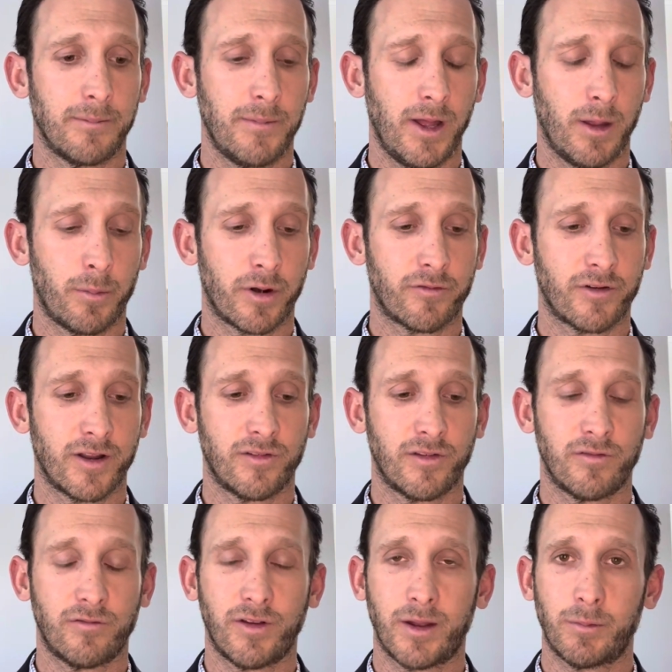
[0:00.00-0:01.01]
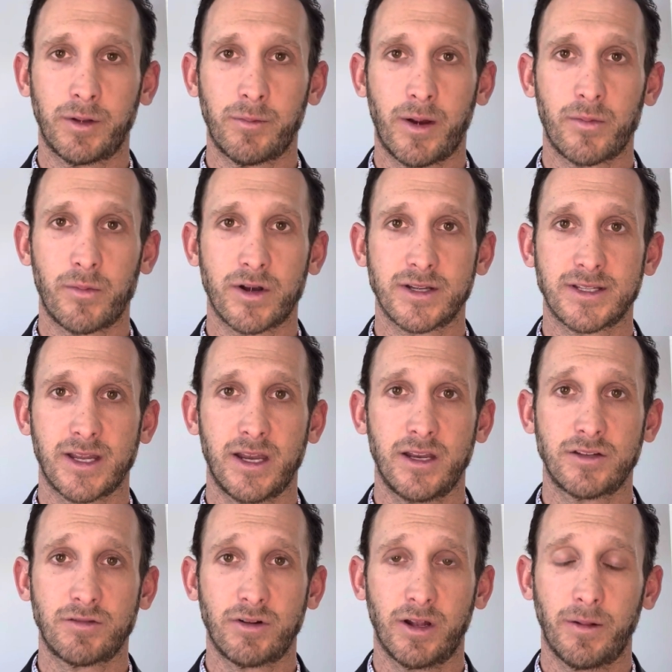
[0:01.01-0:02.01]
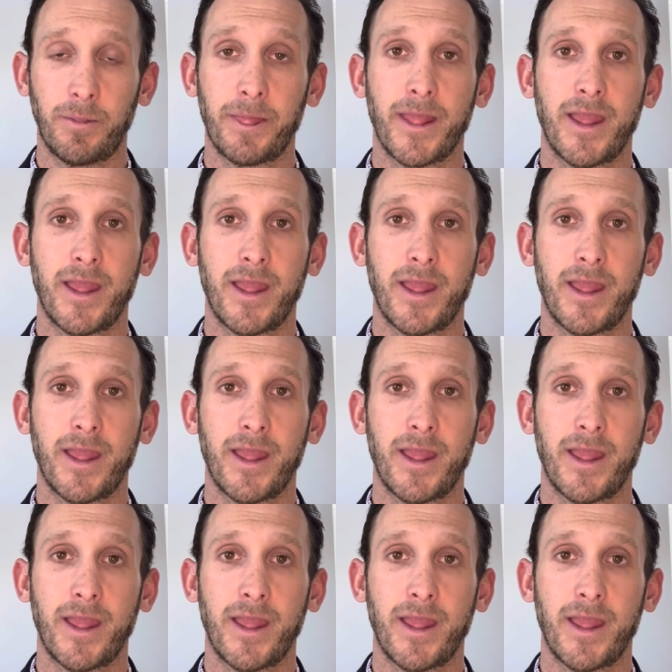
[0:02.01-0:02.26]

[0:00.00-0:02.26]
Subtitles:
help our friends and family members in Israel.